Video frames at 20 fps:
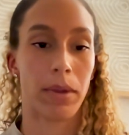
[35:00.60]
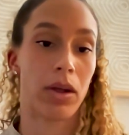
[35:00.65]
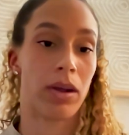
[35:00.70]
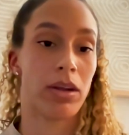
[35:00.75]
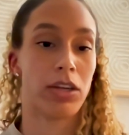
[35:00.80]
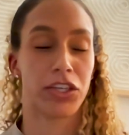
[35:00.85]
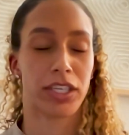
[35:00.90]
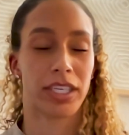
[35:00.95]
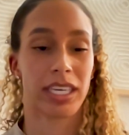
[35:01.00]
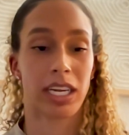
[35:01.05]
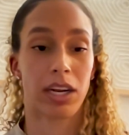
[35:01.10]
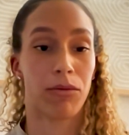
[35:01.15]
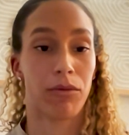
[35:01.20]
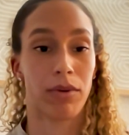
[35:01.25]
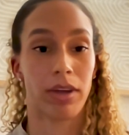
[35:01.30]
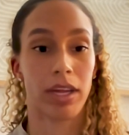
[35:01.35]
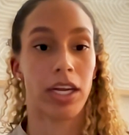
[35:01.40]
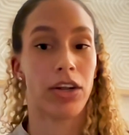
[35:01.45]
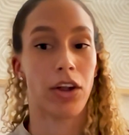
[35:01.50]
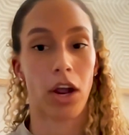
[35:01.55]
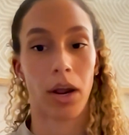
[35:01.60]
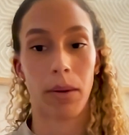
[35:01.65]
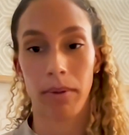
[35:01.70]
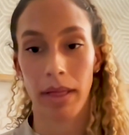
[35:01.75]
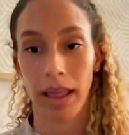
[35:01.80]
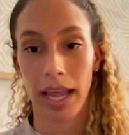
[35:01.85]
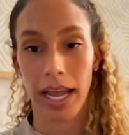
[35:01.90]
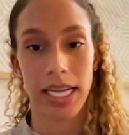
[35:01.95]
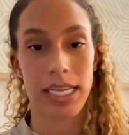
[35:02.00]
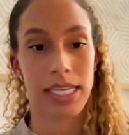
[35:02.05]
he's just in a really dark
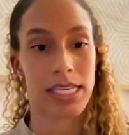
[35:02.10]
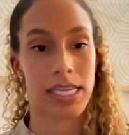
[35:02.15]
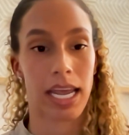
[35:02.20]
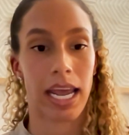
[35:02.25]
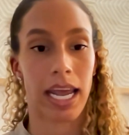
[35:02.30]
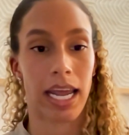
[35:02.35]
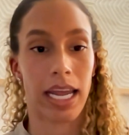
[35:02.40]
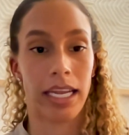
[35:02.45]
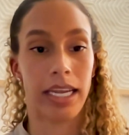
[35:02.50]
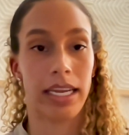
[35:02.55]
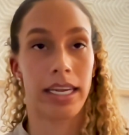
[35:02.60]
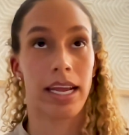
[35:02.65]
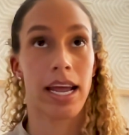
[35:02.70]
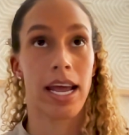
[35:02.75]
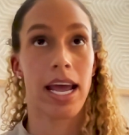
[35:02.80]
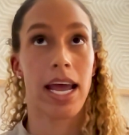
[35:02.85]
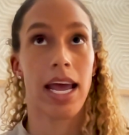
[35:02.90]
place. And